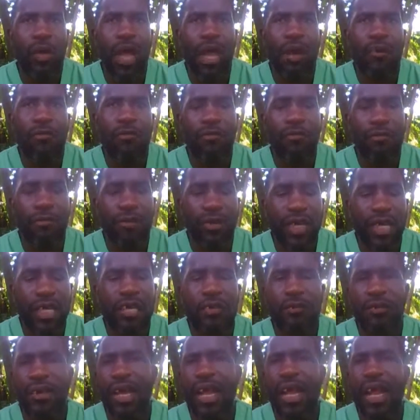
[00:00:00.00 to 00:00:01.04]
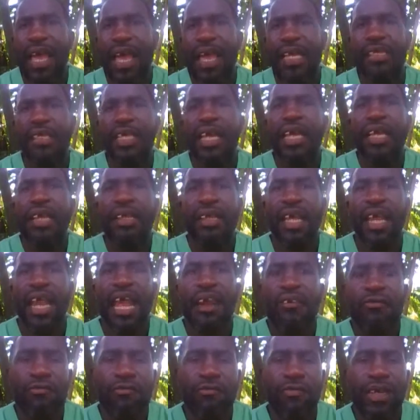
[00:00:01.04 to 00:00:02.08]
I really realize that I
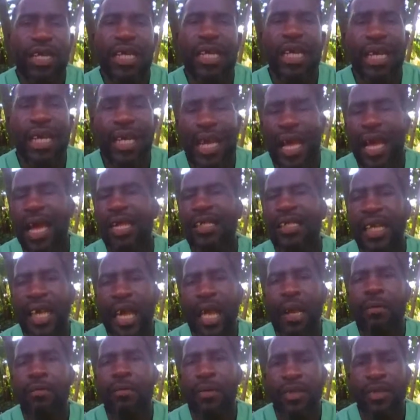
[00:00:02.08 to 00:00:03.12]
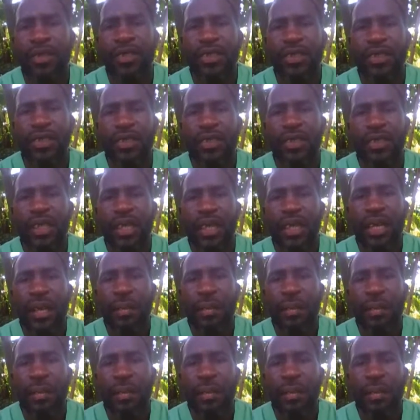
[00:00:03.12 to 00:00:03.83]
really can't help persons